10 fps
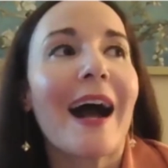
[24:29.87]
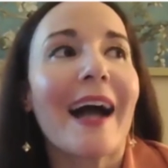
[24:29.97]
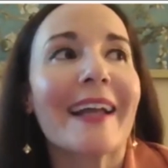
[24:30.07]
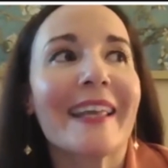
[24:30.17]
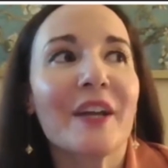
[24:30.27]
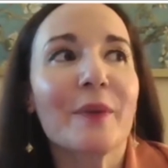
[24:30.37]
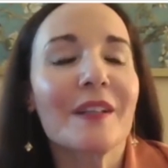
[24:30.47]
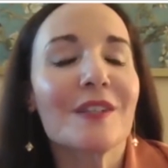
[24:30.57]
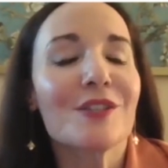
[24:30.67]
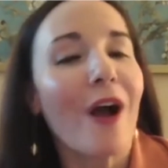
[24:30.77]
I can't
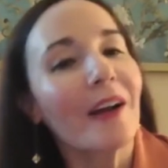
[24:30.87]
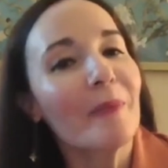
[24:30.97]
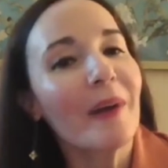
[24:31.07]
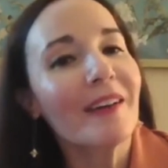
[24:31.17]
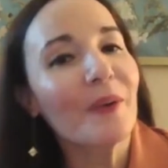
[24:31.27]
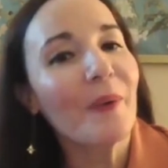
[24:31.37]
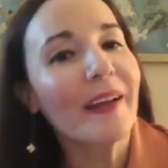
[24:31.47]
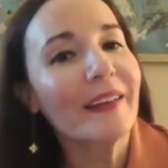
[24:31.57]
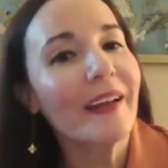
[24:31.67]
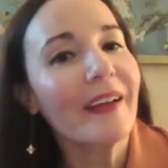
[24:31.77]
really talk about
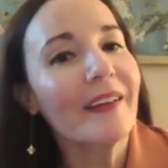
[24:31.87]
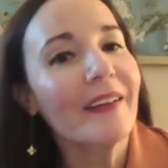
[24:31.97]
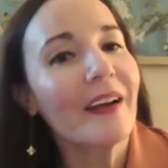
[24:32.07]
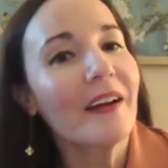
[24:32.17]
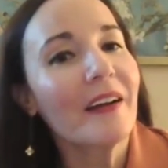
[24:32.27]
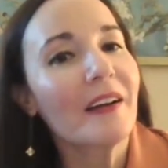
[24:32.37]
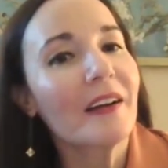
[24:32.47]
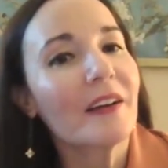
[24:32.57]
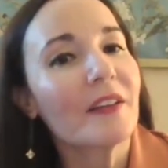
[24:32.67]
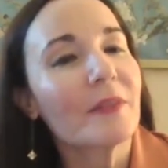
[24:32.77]
quite yet,
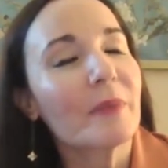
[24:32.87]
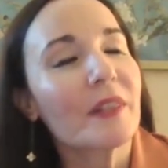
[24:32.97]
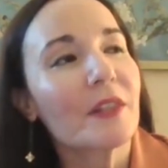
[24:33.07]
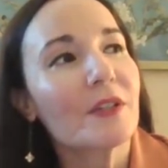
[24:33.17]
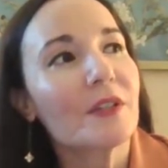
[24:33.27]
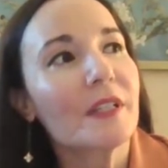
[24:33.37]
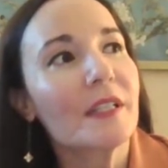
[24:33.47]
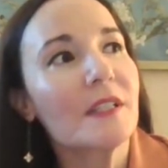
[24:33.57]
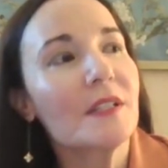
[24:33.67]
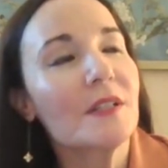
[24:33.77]
but
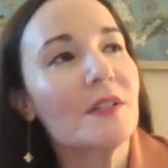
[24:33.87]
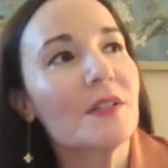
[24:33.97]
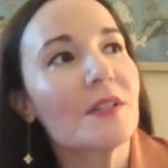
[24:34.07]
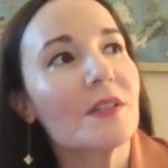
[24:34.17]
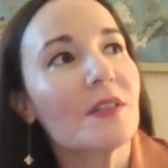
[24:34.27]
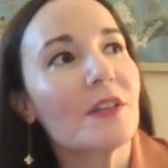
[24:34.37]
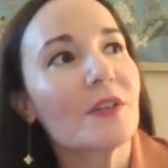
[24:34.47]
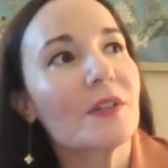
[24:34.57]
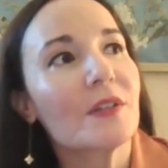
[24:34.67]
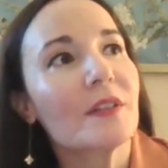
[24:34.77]
there's
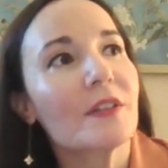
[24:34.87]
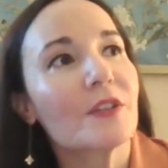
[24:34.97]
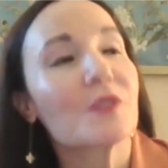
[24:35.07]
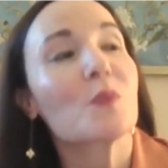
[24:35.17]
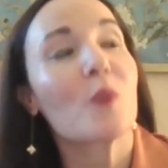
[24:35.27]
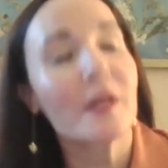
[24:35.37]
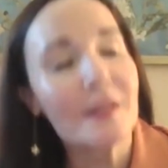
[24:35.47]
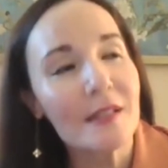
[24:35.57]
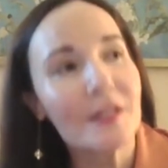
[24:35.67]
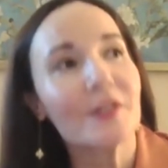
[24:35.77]
one
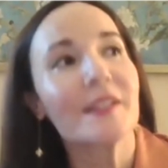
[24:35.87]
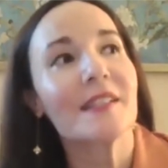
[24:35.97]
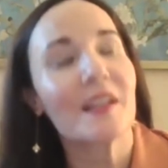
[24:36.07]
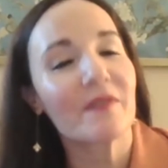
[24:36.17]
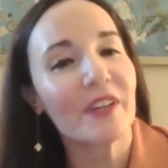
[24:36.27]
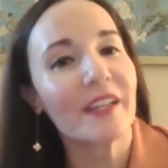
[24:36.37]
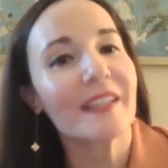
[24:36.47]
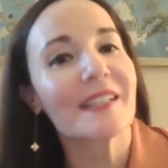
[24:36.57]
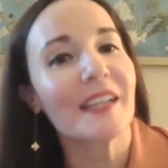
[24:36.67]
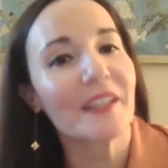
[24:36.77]
series that I'm very
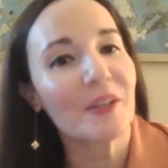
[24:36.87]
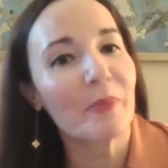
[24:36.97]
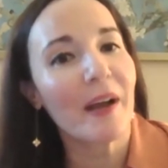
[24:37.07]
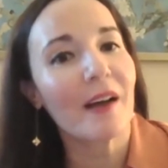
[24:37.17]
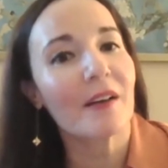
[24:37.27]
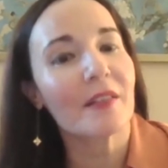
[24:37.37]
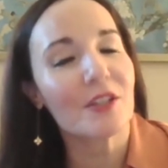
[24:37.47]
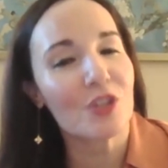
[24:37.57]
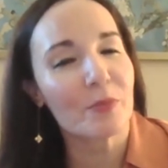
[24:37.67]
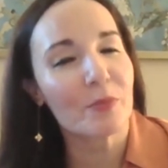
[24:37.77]
excited about that
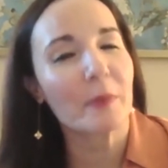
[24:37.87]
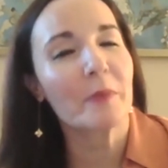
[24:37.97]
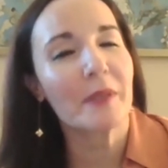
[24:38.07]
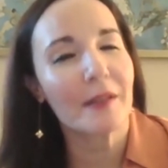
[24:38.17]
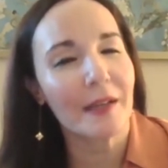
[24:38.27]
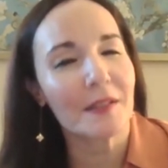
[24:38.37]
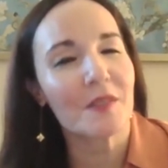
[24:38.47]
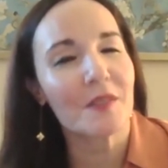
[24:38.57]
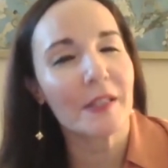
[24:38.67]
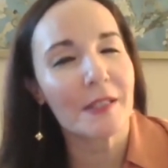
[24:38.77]
should probably be announced
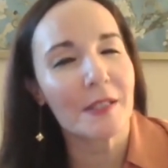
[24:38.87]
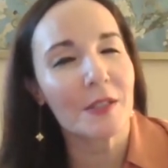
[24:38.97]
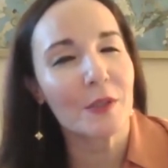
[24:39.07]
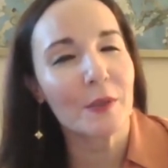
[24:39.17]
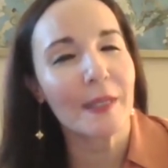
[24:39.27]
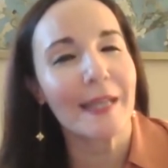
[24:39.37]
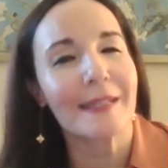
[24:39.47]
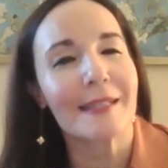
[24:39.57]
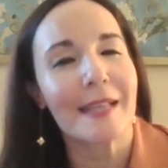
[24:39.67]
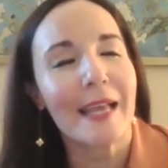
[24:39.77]
very soon.
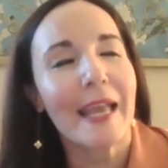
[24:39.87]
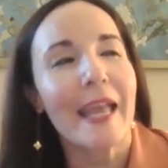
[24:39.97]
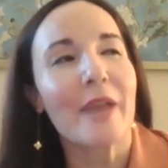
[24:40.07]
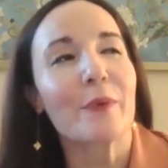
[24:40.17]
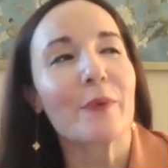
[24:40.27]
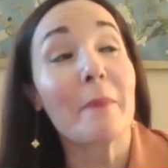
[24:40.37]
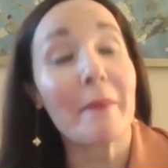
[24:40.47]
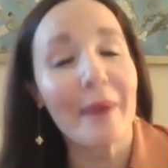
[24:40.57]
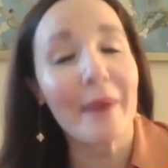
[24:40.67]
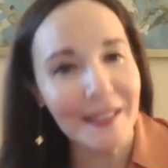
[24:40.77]
It
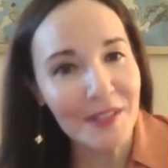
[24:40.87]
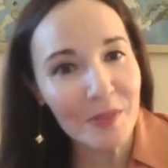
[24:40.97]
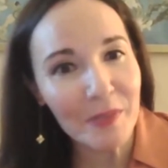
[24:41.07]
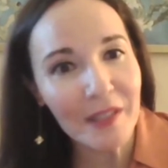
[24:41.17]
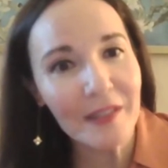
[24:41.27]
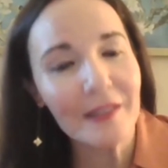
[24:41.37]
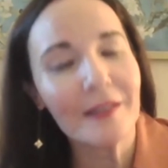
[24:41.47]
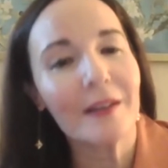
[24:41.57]
reminds me